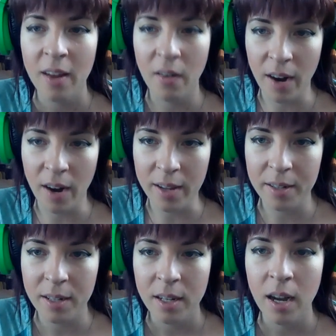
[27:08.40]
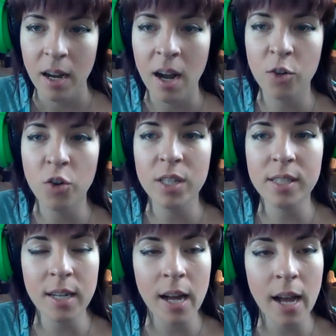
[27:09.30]
All right.
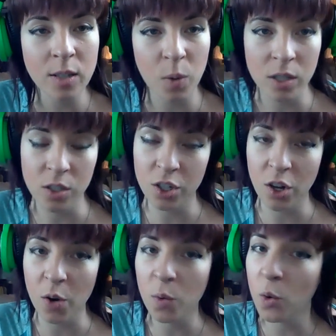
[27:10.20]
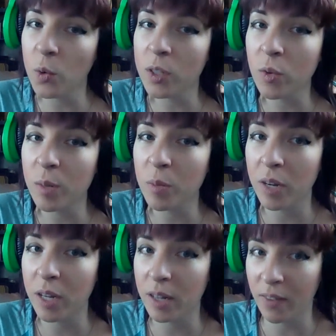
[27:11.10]
Kristen S. wants to know who is going to
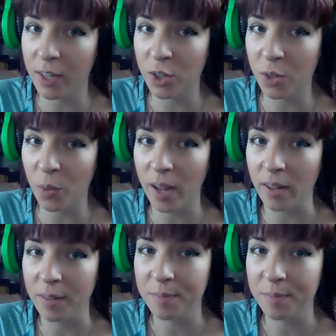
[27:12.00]
bring the Fudgy the Whale.